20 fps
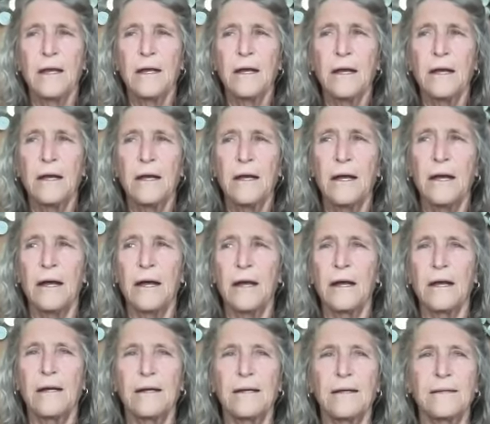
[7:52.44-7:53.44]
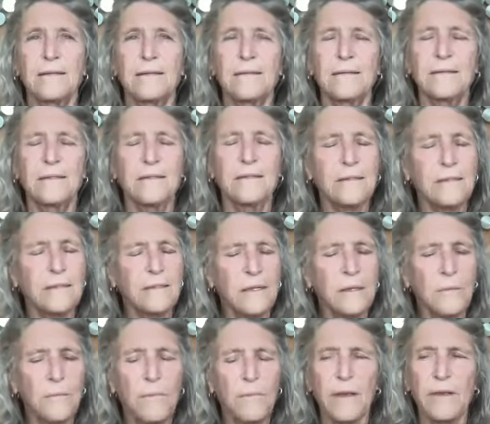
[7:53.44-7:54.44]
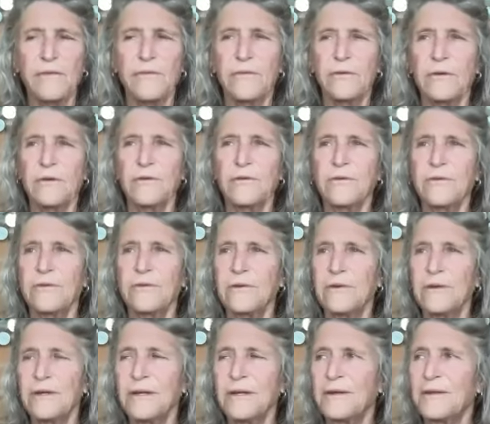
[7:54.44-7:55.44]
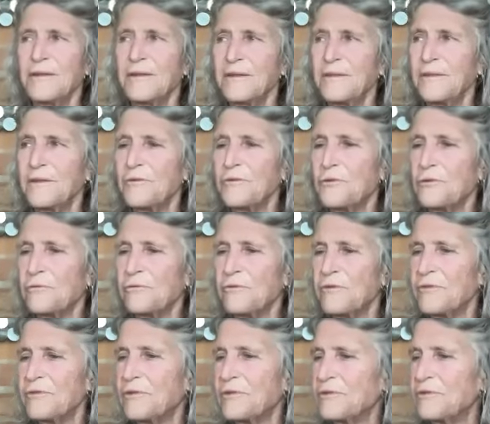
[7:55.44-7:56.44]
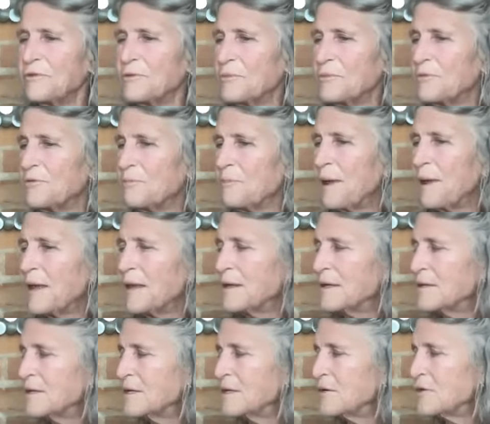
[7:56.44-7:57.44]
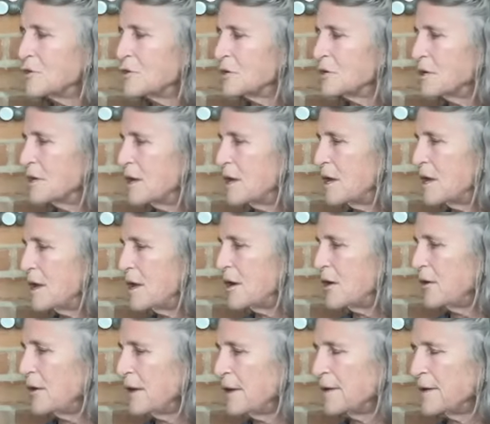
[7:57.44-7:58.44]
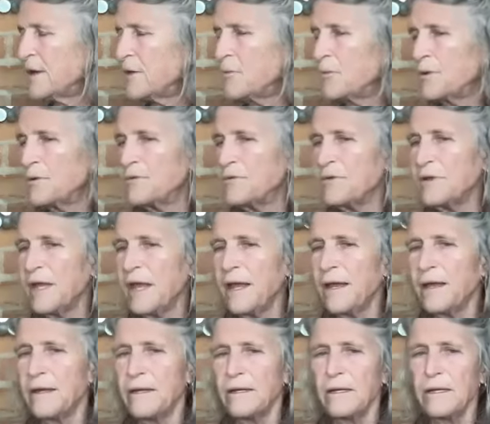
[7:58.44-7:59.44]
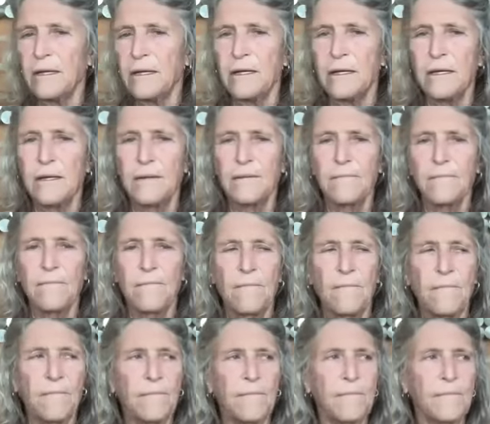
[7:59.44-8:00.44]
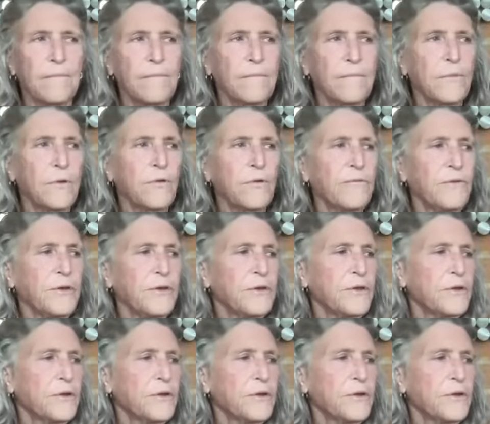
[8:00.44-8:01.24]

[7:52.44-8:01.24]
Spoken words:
it's a little message, you know, that the nervous system is paying attention. Okay, now once again, moving